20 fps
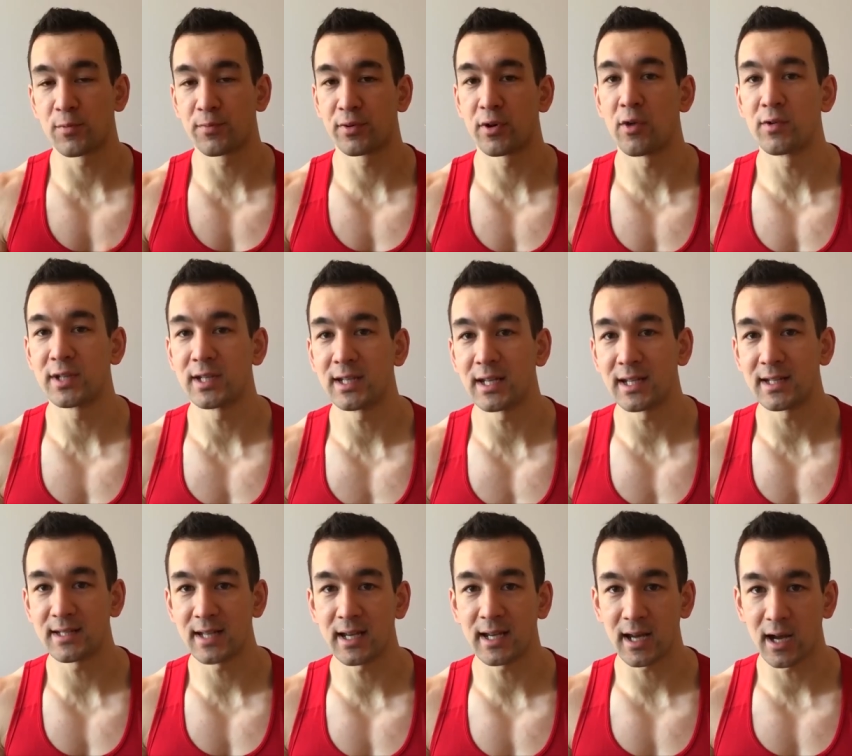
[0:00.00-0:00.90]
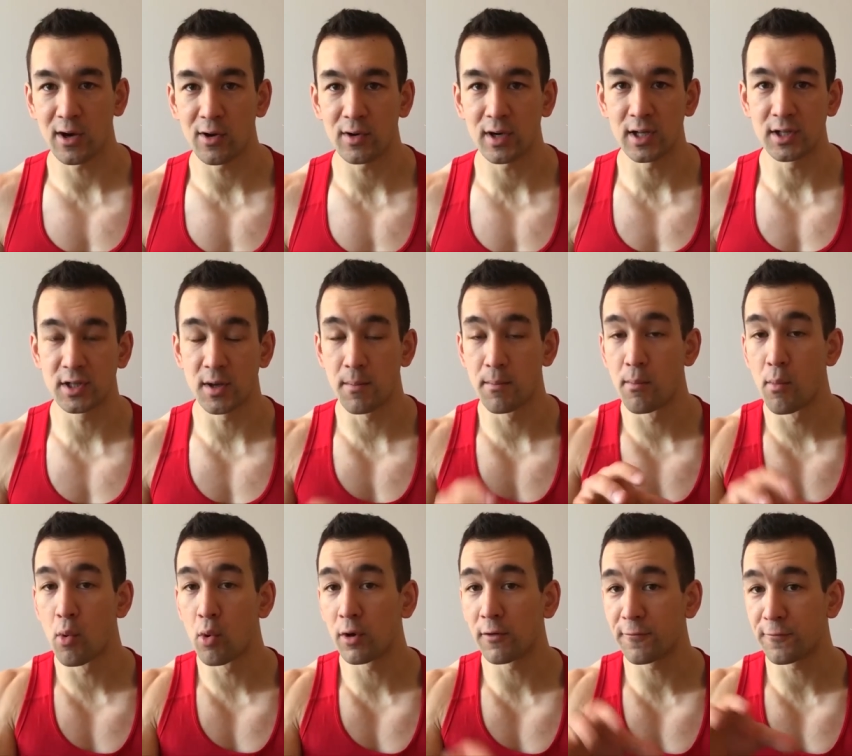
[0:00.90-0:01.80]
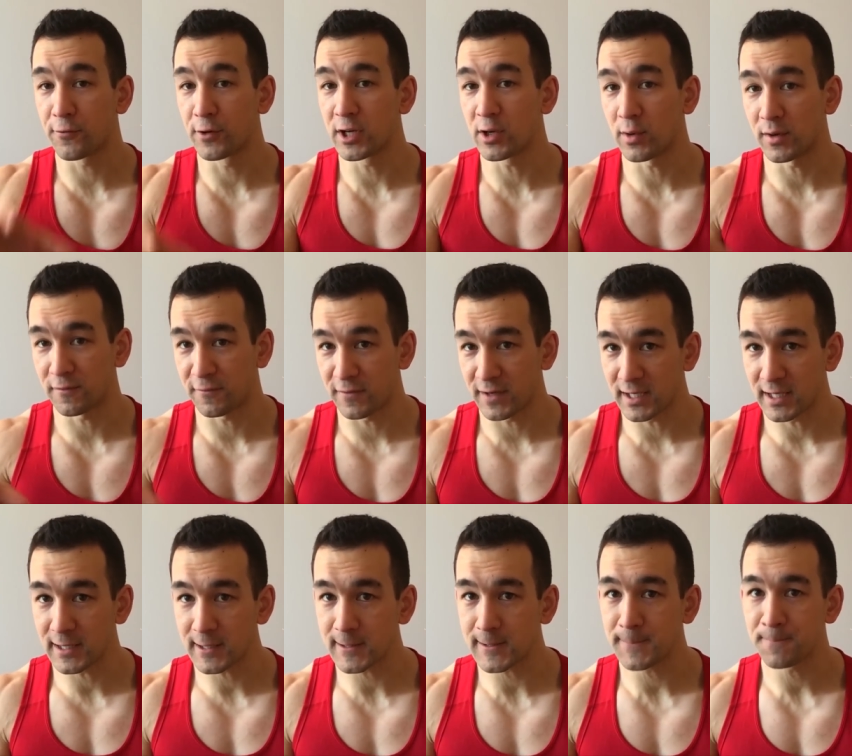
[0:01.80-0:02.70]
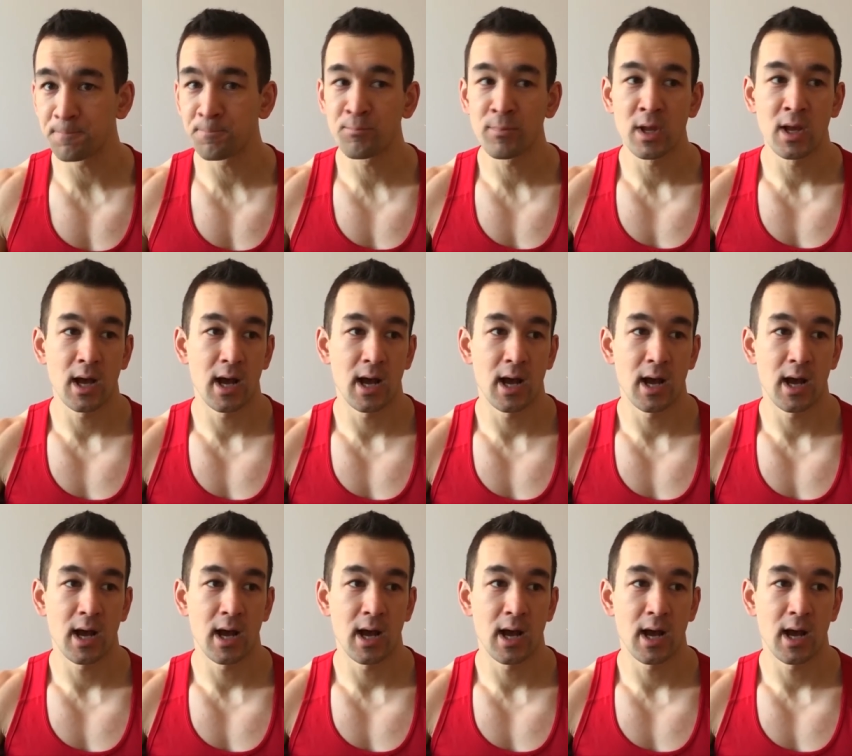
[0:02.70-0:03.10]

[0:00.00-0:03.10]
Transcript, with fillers: their protein intake out into more frequent feedings,